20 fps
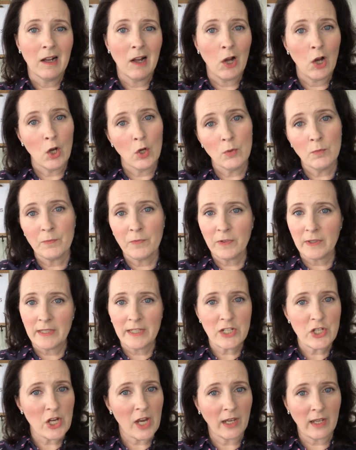
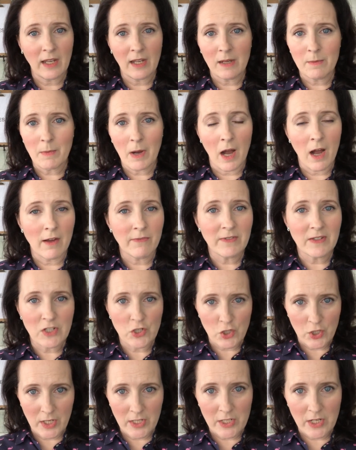hopefully checking them off
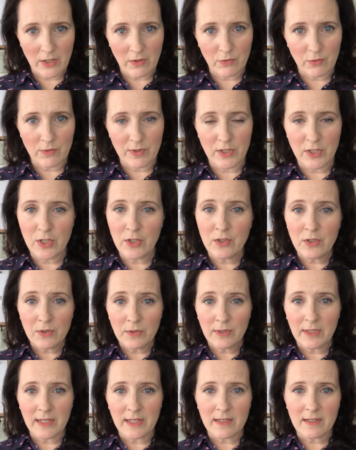and trudging through the
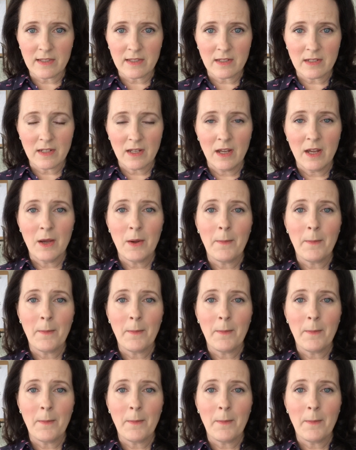to-do list,